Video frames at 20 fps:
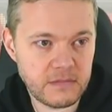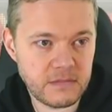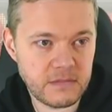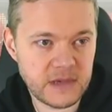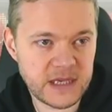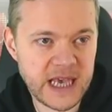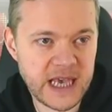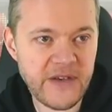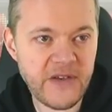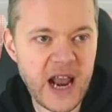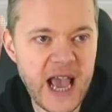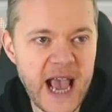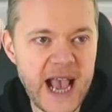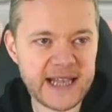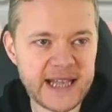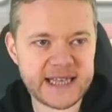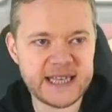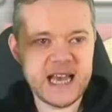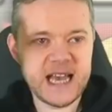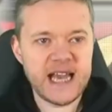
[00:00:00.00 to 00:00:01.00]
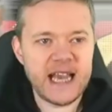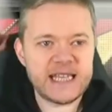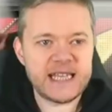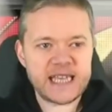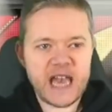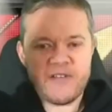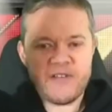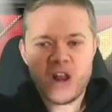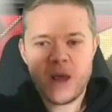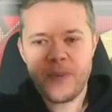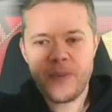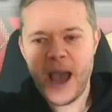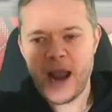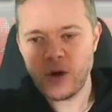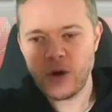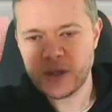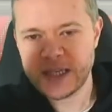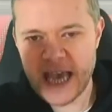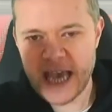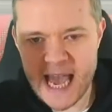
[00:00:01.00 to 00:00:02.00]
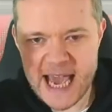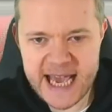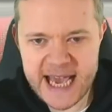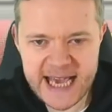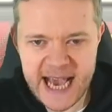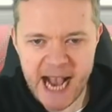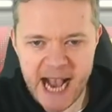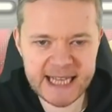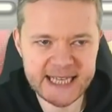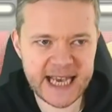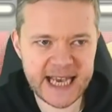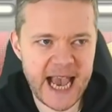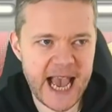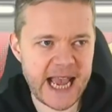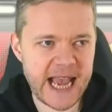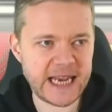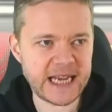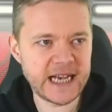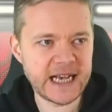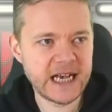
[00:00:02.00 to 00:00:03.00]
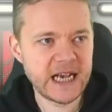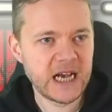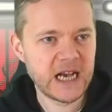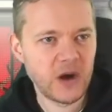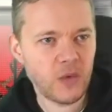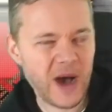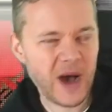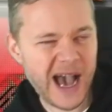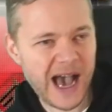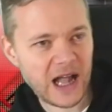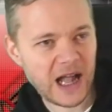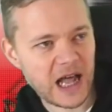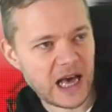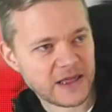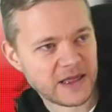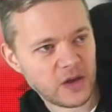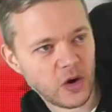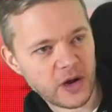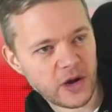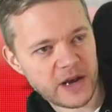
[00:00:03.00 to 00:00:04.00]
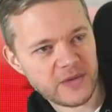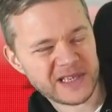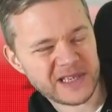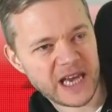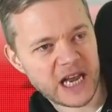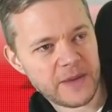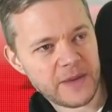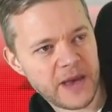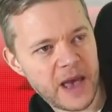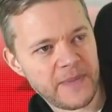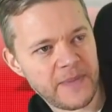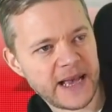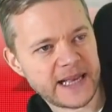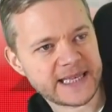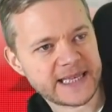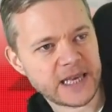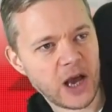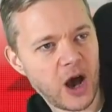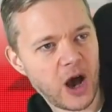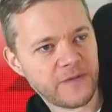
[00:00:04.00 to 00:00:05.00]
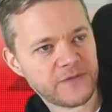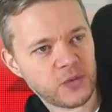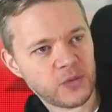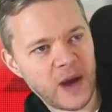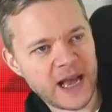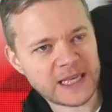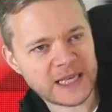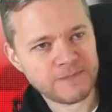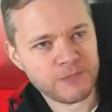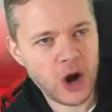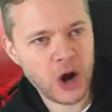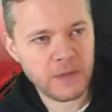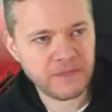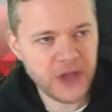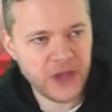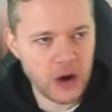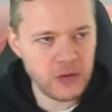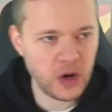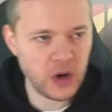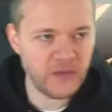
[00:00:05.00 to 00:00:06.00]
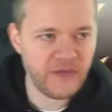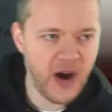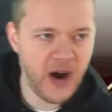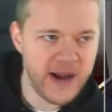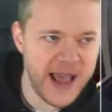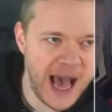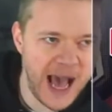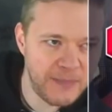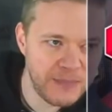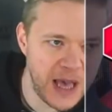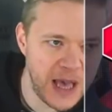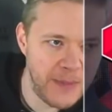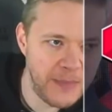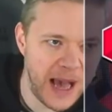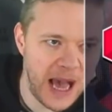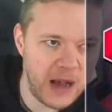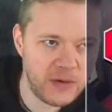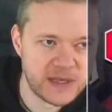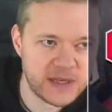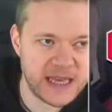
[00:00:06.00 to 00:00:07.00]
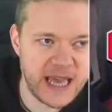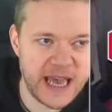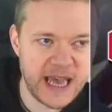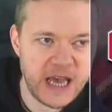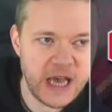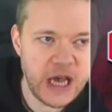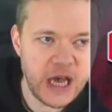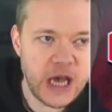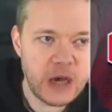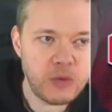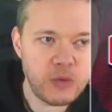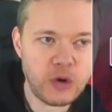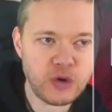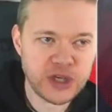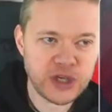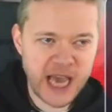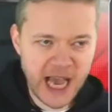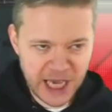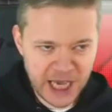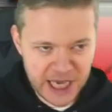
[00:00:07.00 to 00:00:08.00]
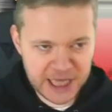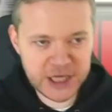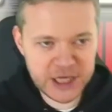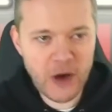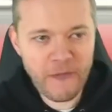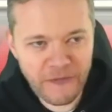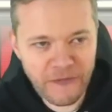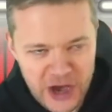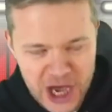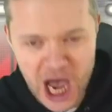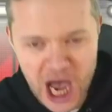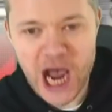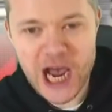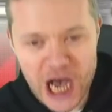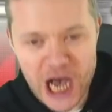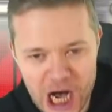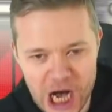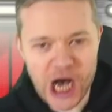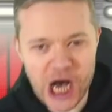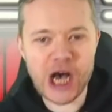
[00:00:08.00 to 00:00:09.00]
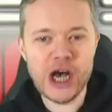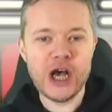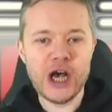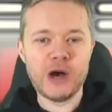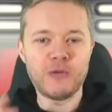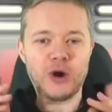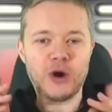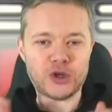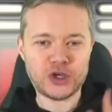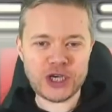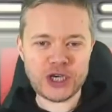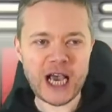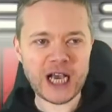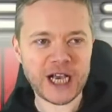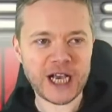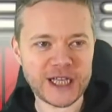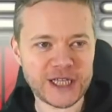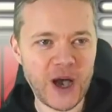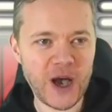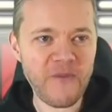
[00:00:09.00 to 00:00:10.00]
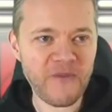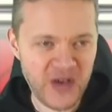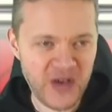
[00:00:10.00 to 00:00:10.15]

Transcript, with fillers: He's given it! He's given a penalty! Get in! Well, I thought it was going to be a bit soft. West Brom don't look very happy about it. We'll check it on VAR. We'll check it on